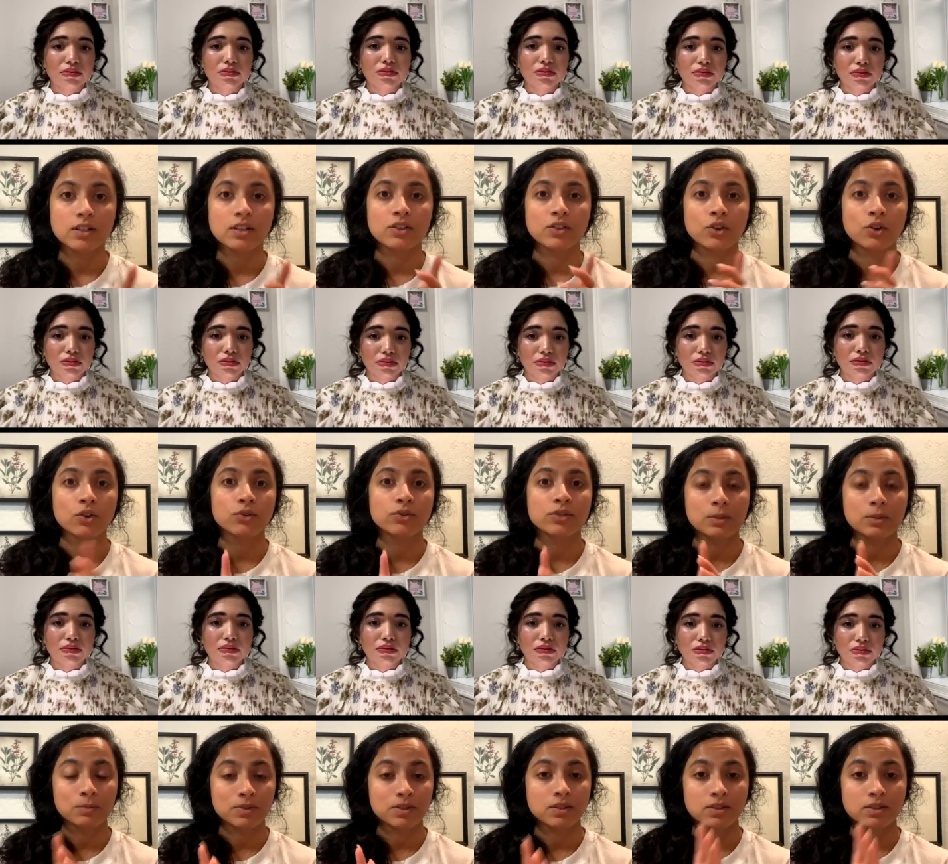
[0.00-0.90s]
Speaker 1: those
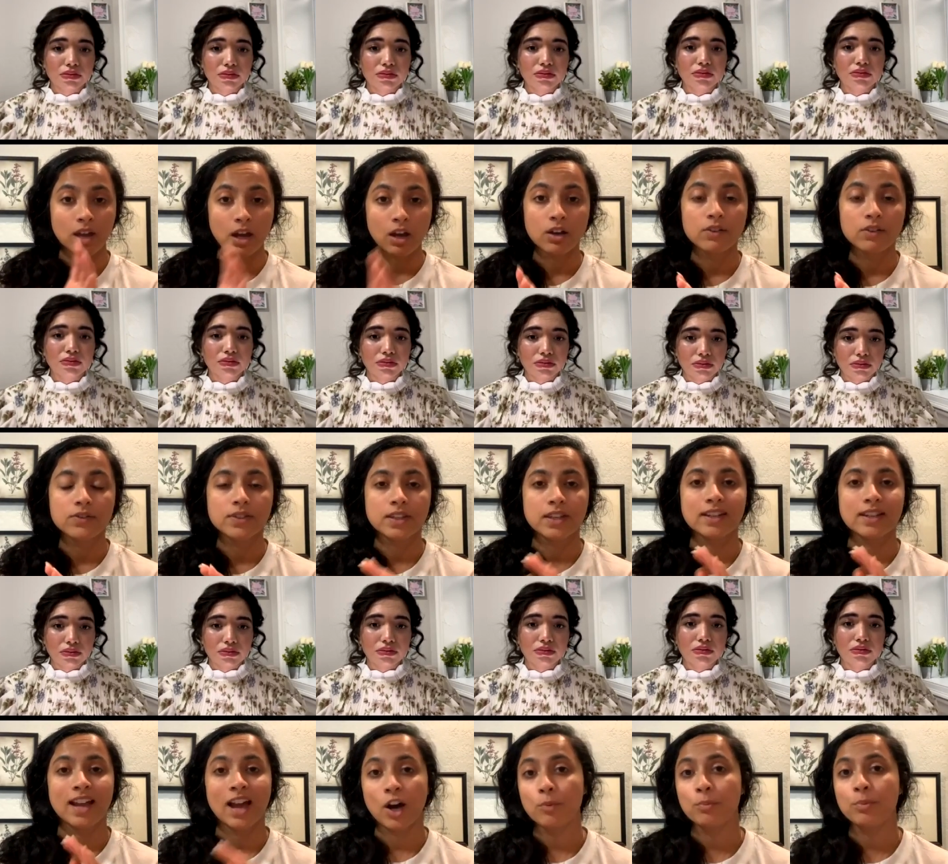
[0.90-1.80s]
themselves can
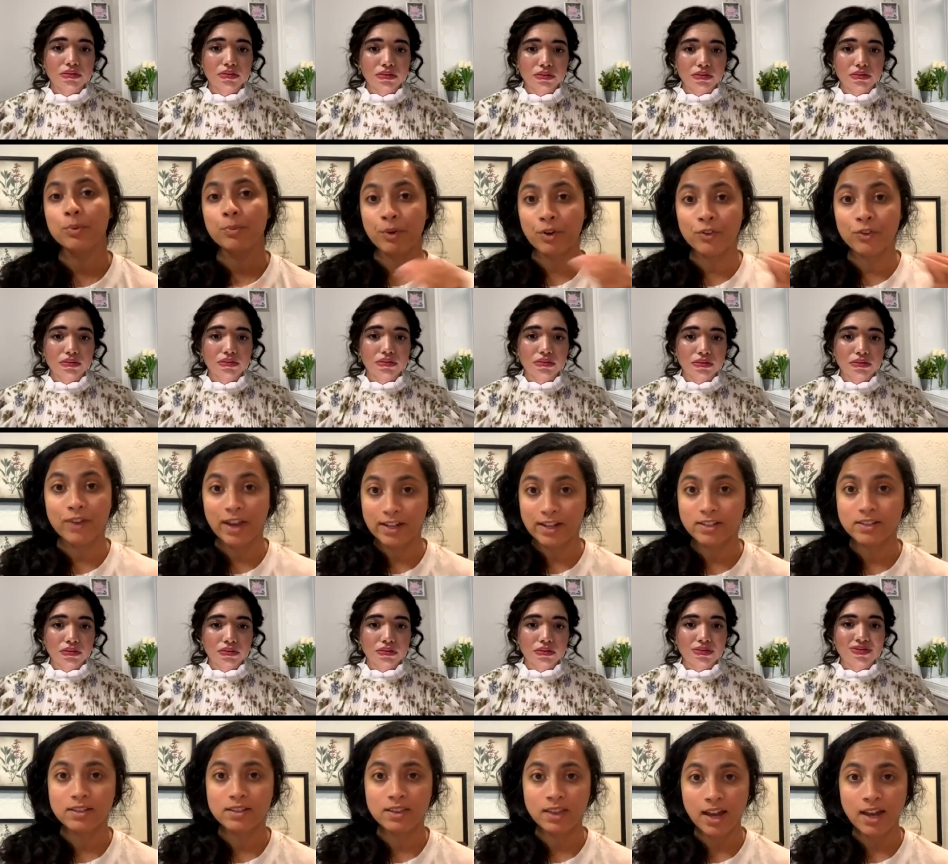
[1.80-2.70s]
help prevent
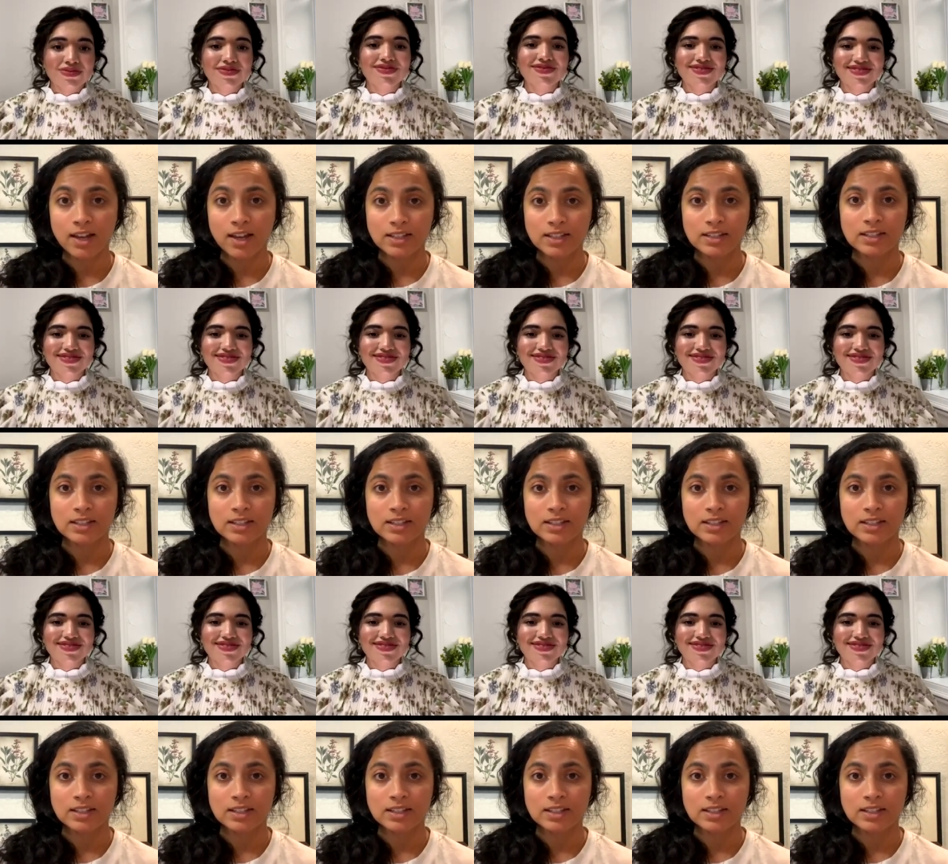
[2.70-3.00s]
that